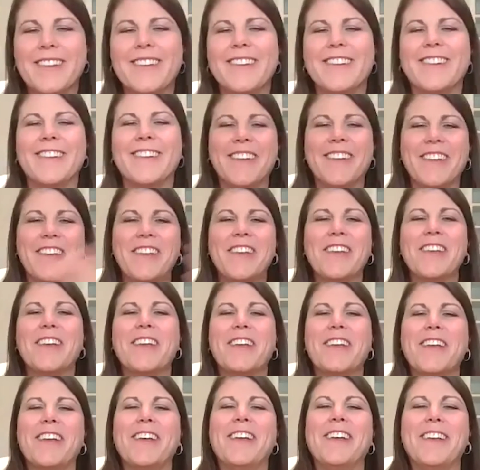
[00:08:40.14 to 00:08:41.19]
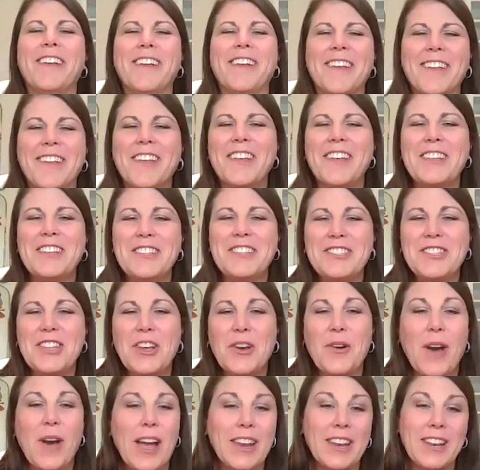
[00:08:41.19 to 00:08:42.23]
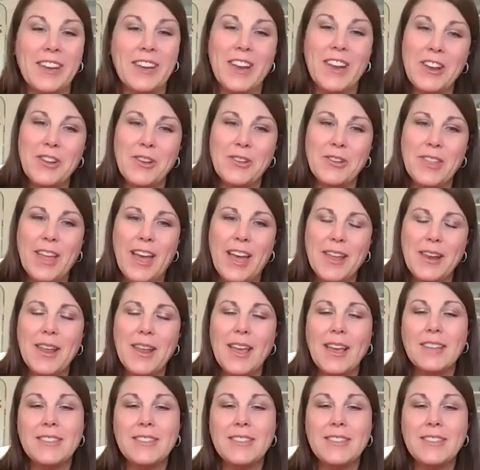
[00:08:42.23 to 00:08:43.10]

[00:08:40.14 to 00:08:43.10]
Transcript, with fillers: just goes boop. So I did not know that,